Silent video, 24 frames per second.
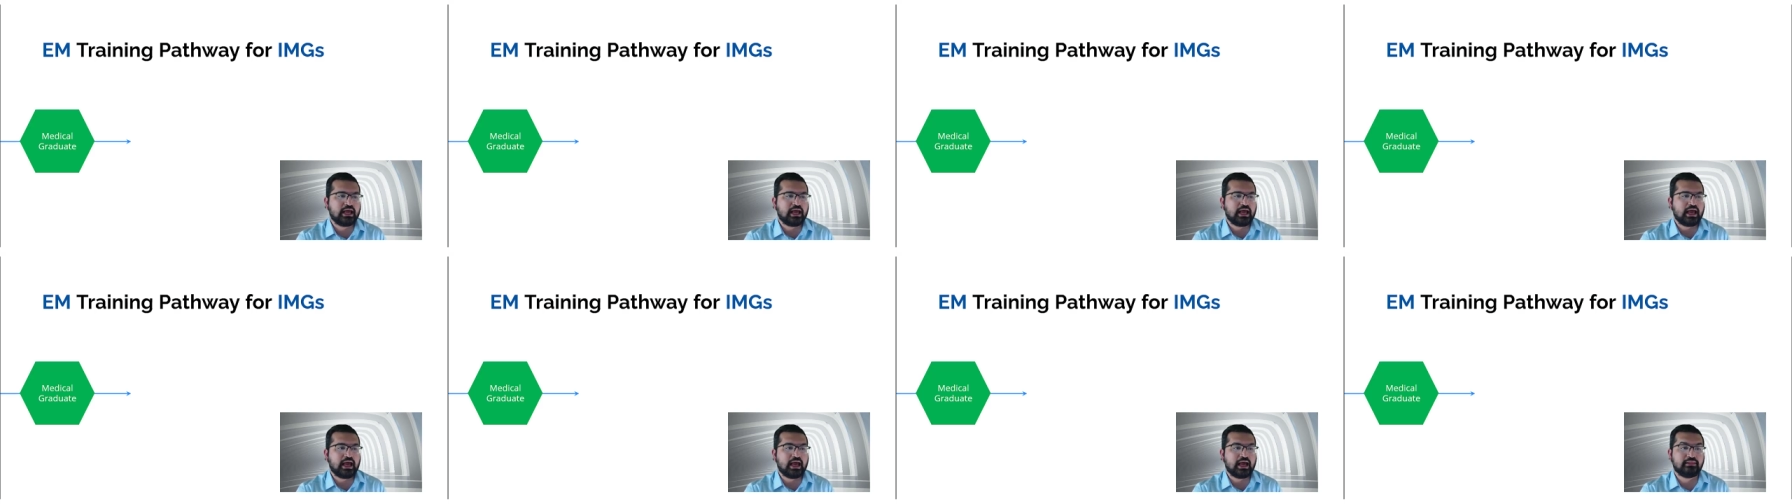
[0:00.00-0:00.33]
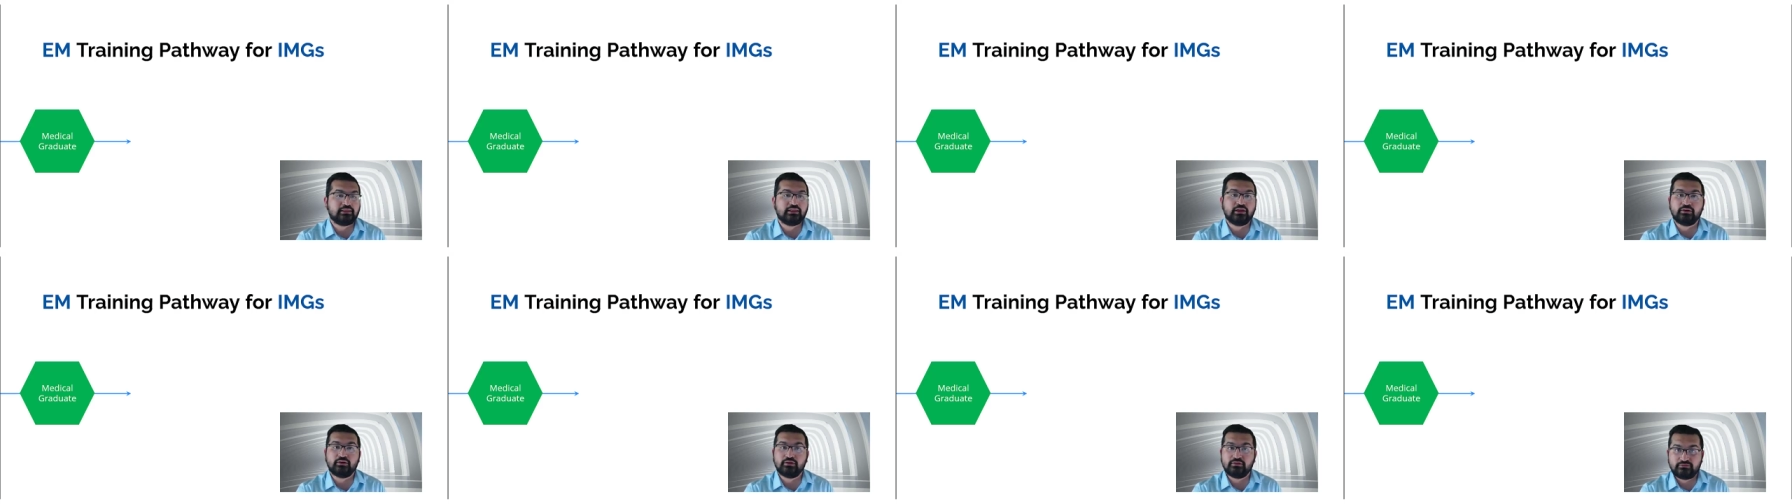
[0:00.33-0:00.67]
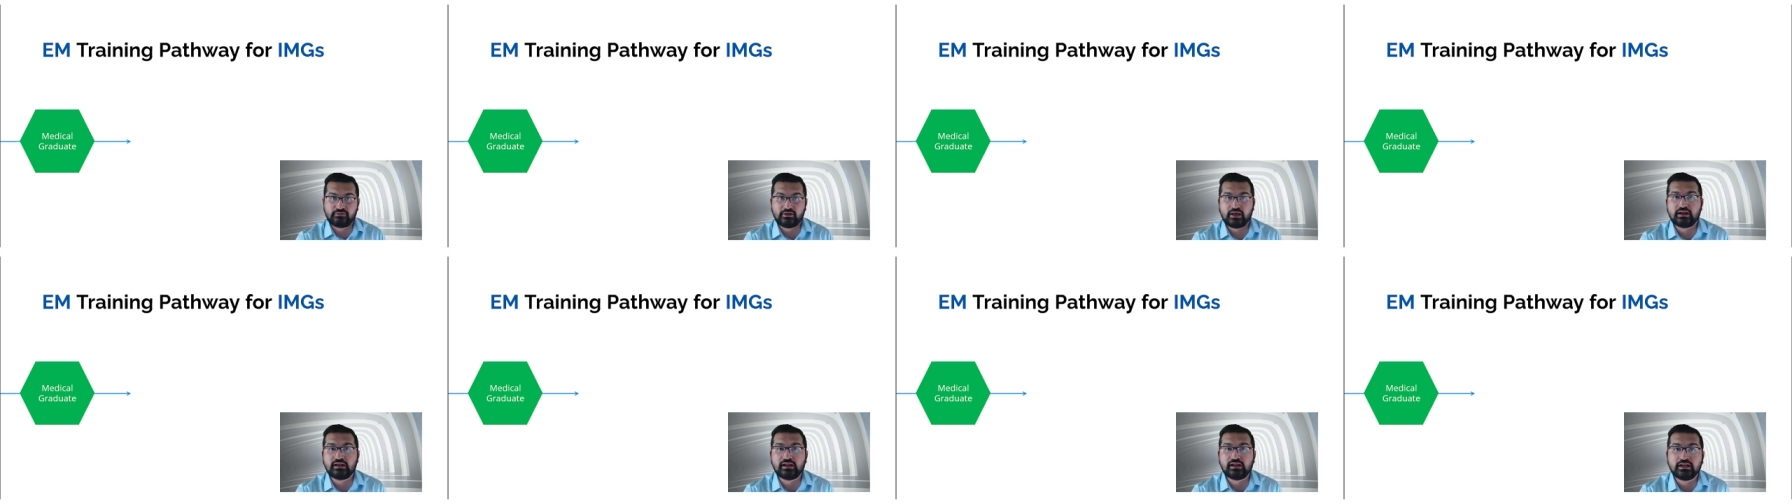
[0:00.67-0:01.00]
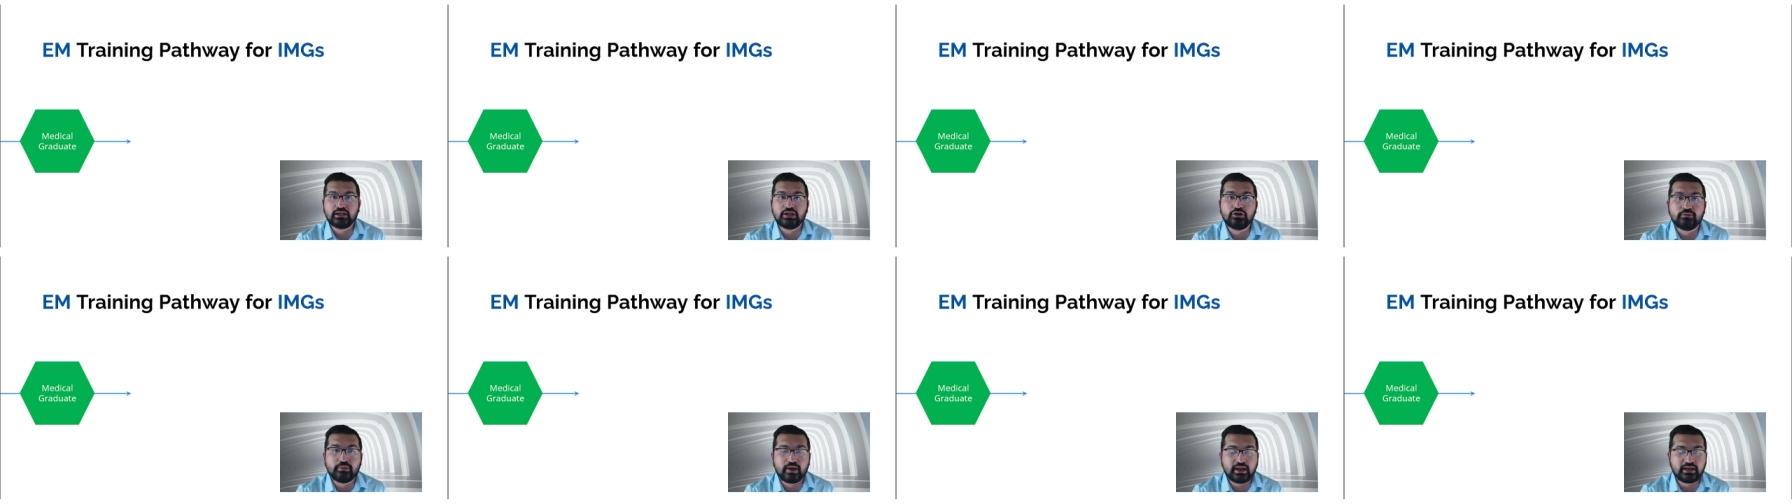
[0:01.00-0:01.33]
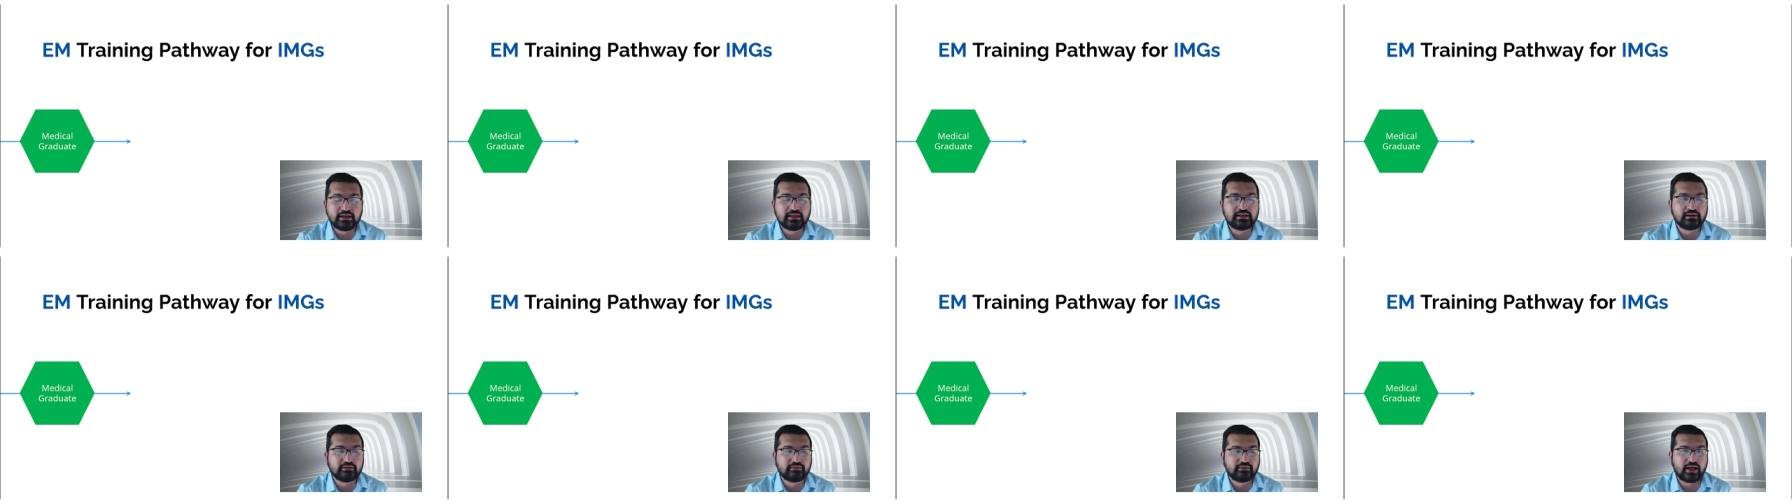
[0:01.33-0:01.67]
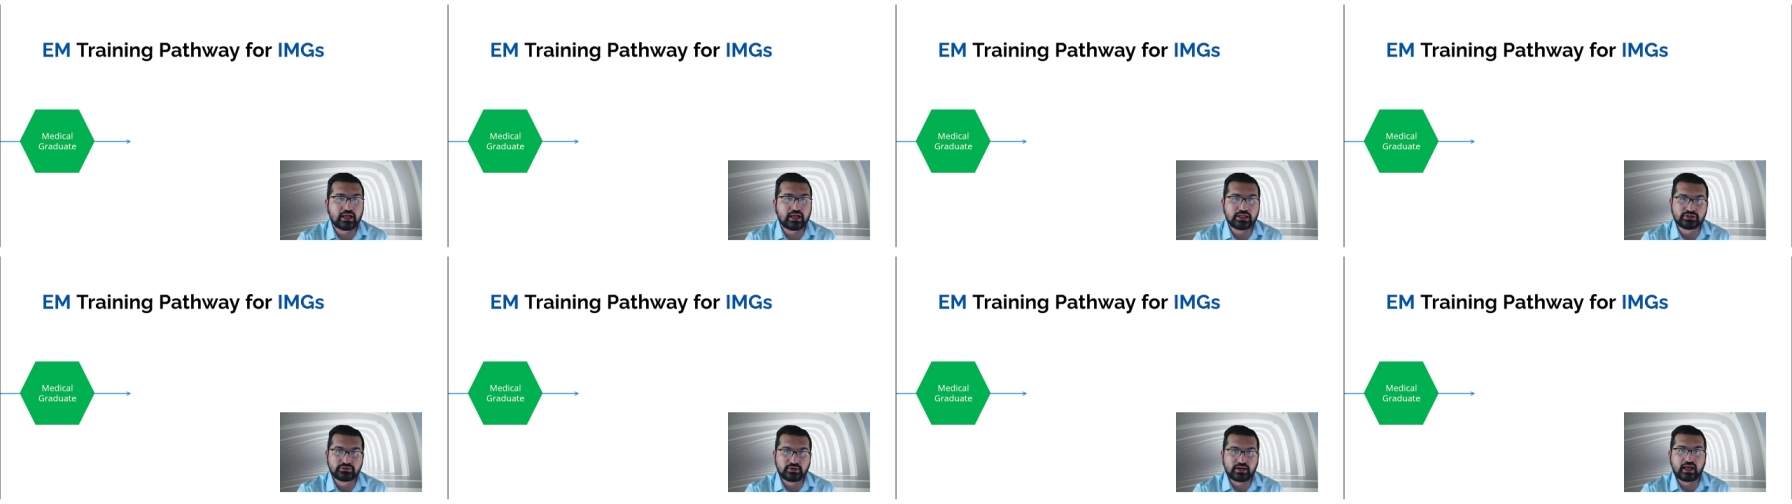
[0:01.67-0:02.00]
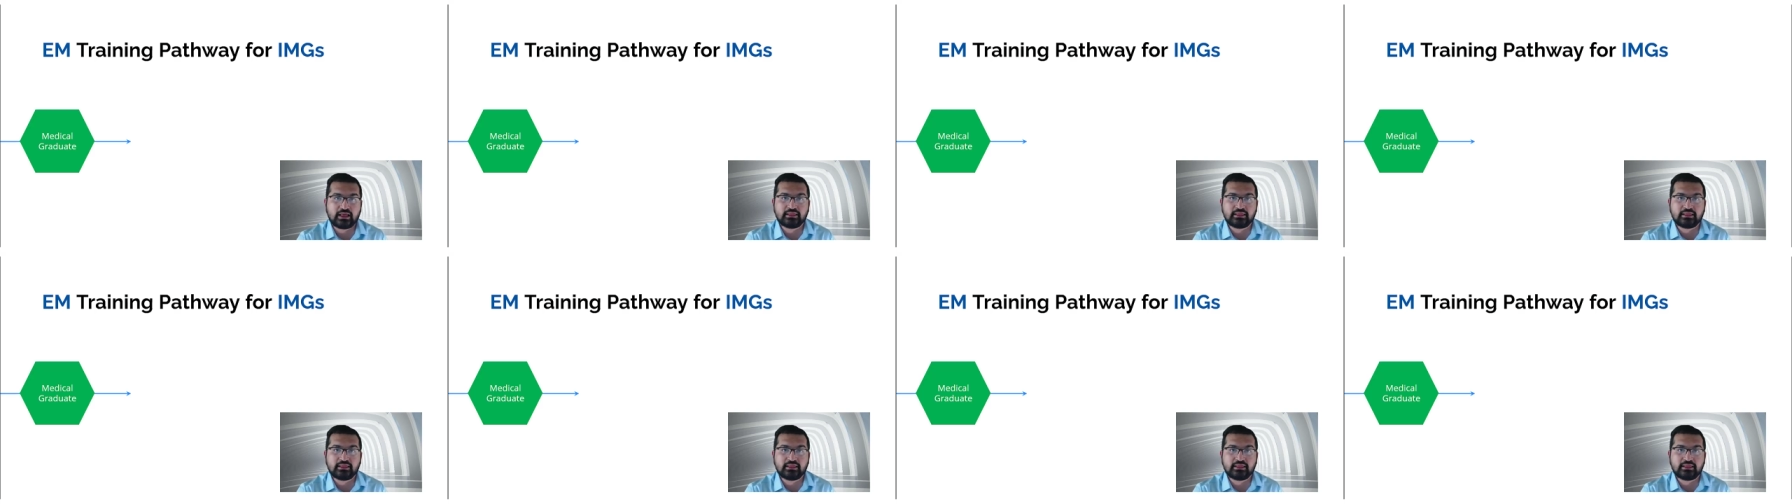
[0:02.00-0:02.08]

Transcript: and they're fairly new medical graduate.